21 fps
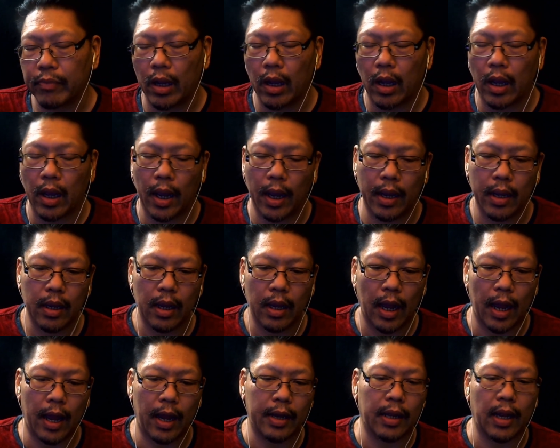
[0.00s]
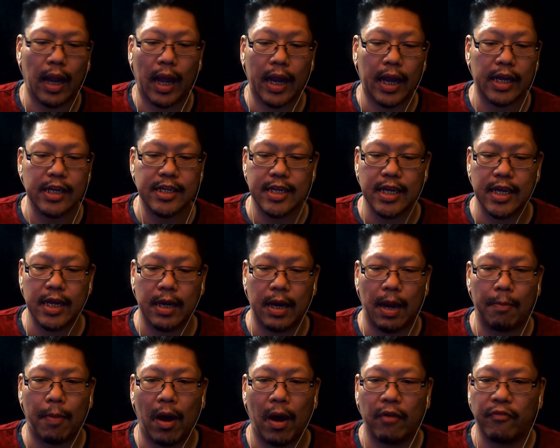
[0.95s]
Okay. And like I said,
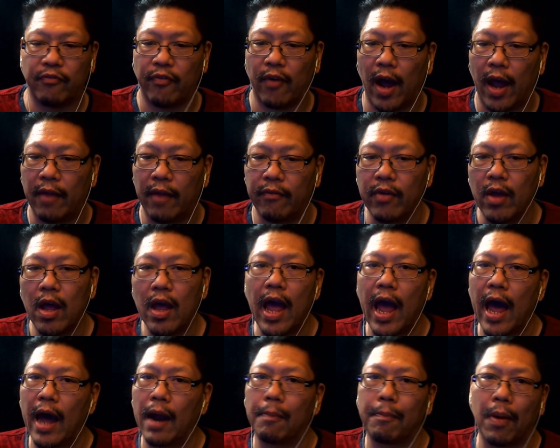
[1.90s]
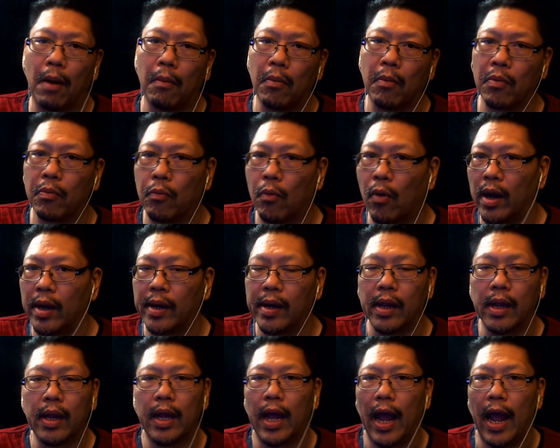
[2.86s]
I bought 5, had a problem with one,
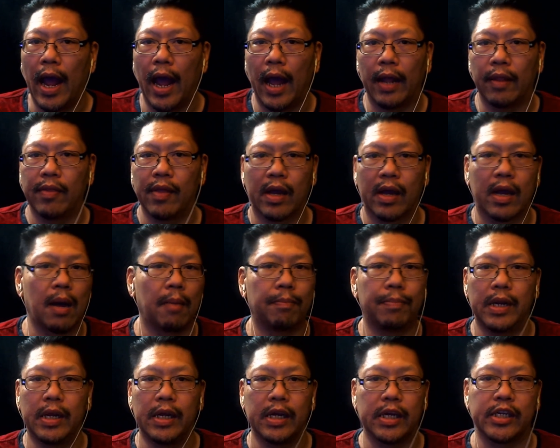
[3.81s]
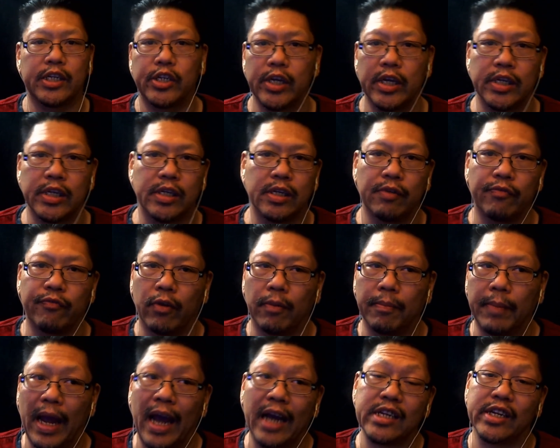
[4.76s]
and the company exchanged it for
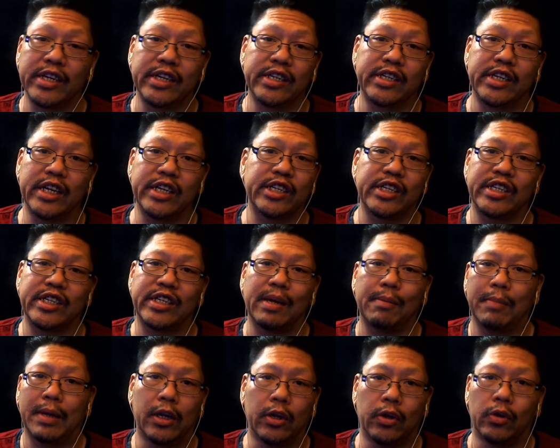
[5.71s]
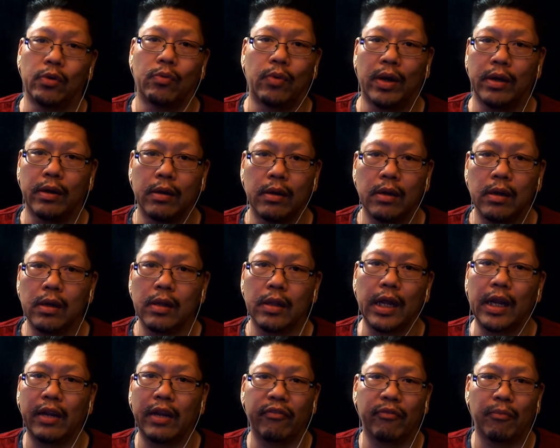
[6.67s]
me. Actually, they just sent me a new one.
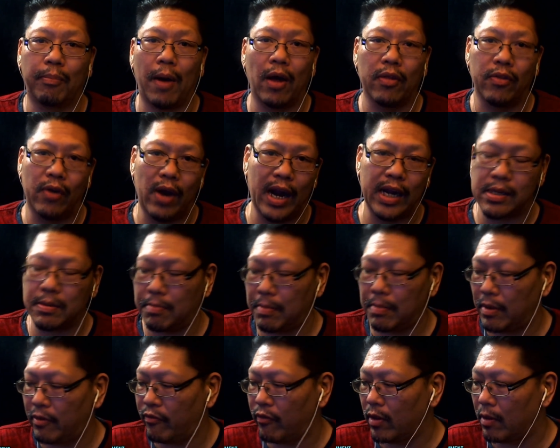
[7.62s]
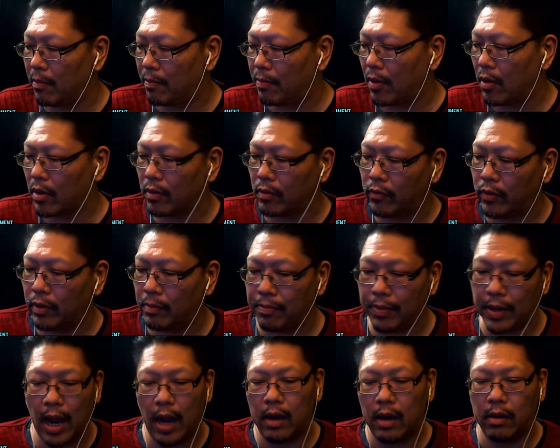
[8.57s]
They didn't even bother asking me for the broken one.
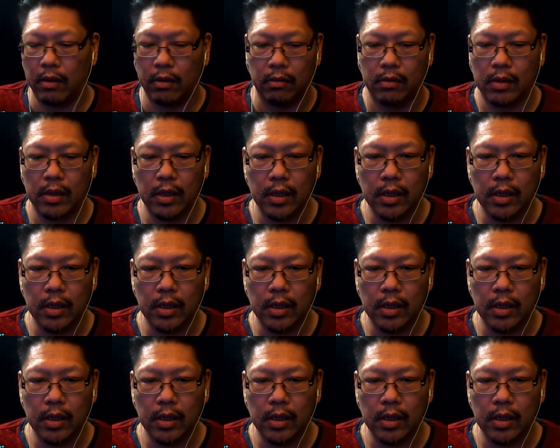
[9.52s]
But I don't know